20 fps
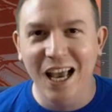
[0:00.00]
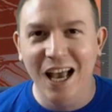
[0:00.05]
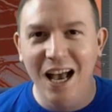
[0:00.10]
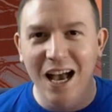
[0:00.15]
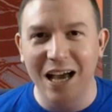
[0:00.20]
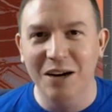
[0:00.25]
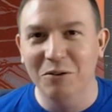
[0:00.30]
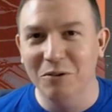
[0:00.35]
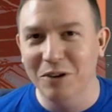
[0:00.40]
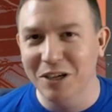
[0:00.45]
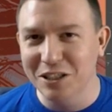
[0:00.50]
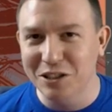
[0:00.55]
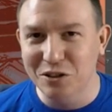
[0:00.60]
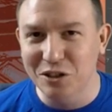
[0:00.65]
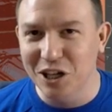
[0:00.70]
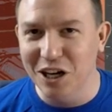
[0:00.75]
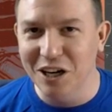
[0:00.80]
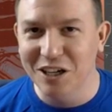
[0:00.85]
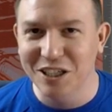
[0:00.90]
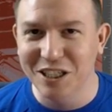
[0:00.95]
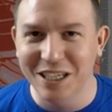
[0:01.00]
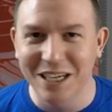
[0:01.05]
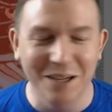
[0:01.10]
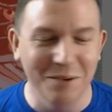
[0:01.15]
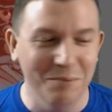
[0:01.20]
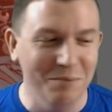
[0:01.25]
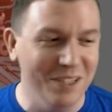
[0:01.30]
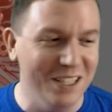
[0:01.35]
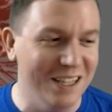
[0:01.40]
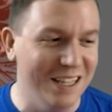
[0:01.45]
I don't want you charging in
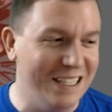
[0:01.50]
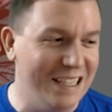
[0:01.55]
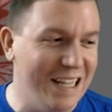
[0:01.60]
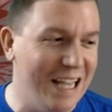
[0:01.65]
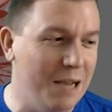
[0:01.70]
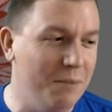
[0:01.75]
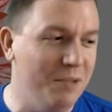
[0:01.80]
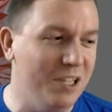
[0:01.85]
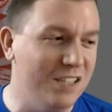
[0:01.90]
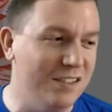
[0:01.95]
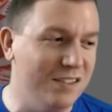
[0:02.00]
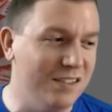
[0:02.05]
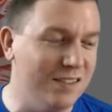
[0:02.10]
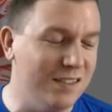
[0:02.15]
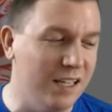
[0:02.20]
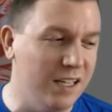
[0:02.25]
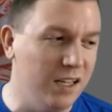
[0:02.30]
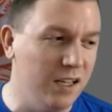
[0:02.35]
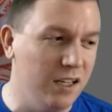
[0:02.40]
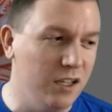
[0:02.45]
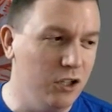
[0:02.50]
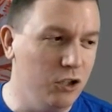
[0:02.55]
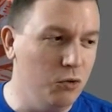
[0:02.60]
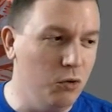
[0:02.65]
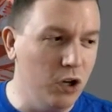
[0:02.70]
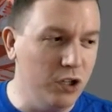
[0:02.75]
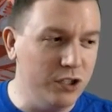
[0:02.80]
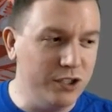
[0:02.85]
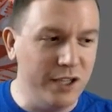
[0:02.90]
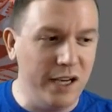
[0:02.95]
and being like that, because it's like, you
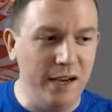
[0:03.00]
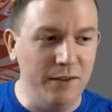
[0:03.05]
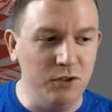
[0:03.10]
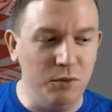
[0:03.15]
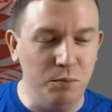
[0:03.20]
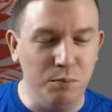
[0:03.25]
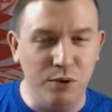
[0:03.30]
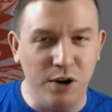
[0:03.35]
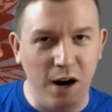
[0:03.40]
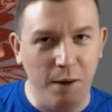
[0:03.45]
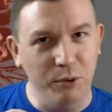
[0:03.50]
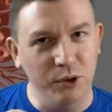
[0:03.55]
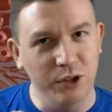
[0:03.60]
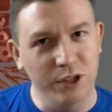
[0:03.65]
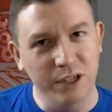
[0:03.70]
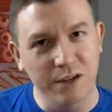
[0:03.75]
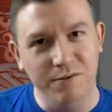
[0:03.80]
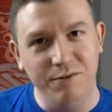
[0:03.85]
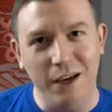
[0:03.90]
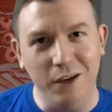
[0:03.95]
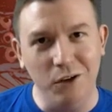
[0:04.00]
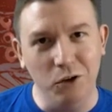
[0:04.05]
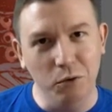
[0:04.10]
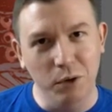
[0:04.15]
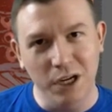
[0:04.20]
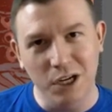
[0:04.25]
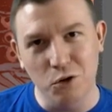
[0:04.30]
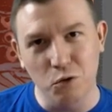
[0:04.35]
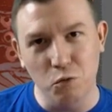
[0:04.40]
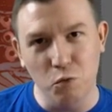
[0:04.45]
also have to properly
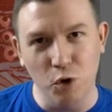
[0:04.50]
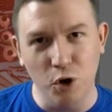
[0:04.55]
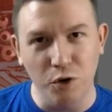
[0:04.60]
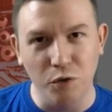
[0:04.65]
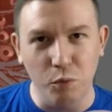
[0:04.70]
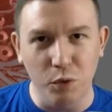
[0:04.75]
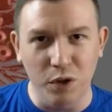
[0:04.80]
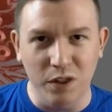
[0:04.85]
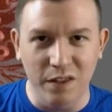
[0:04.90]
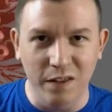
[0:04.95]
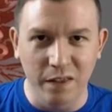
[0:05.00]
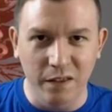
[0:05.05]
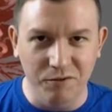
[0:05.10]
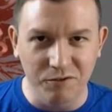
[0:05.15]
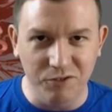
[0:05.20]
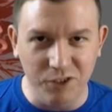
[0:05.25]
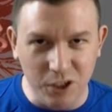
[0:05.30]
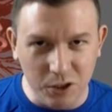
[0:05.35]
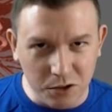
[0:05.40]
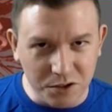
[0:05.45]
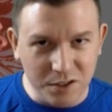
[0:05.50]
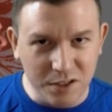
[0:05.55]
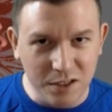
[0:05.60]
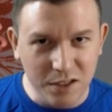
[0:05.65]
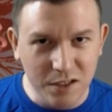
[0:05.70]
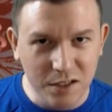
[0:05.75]
evaluate your worth within the field.